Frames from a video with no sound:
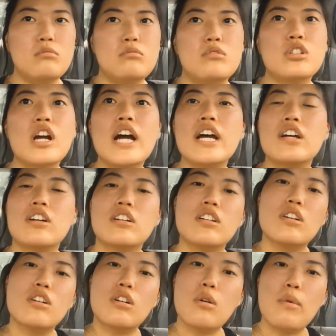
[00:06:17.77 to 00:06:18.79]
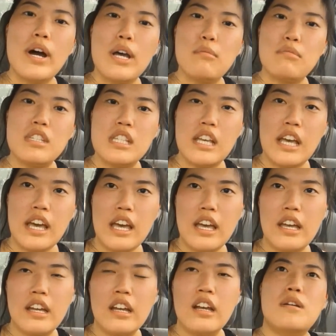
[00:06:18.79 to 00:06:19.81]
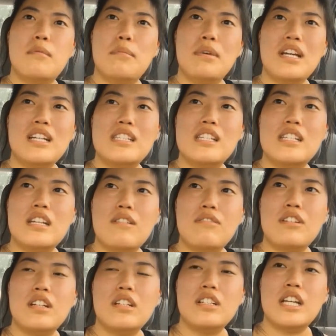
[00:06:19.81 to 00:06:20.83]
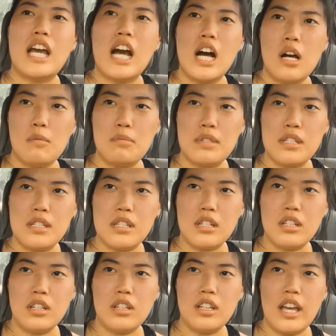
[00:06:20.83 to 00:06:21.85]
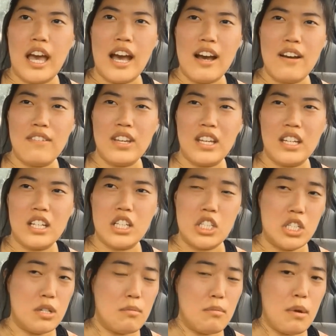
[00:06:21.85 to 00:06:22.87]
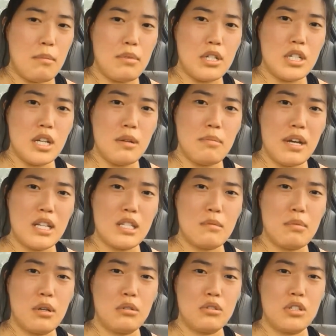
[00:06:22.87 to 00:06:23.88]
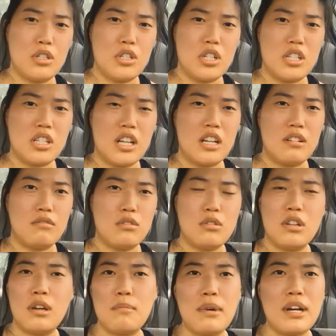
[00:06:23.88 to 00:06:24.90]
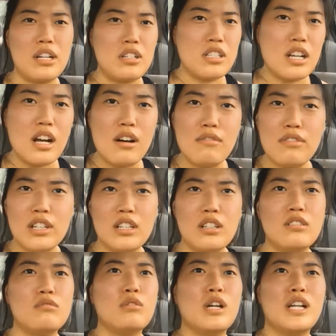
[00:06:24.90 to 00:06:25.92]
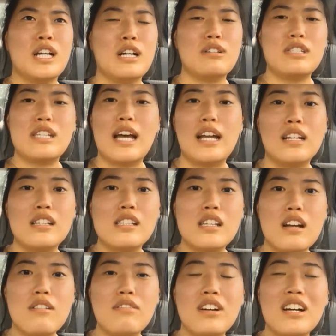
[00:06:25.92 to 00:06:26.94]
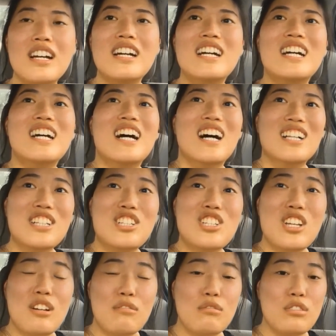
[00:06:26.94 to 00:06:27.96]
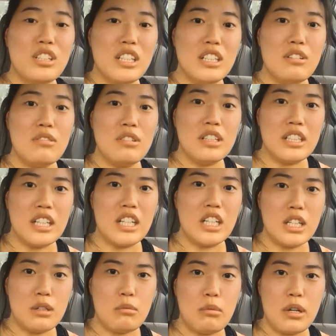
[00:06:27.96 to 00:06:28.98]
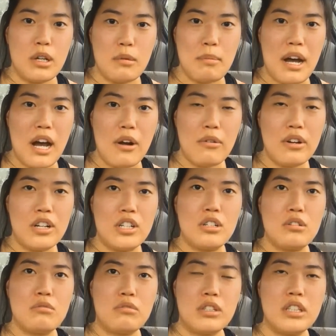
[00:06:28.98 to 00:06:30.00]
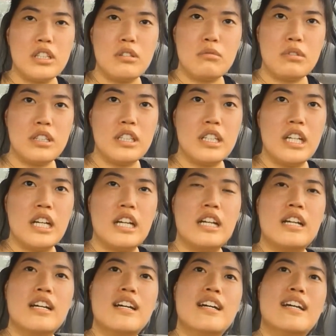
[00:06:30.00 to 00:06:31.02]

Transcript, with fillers: Try at your local YMCA because it definitely helps having a gym membership as opposed to just kind of doing it by yourself and running outside and stuff unless you have really really good willpower and you're really really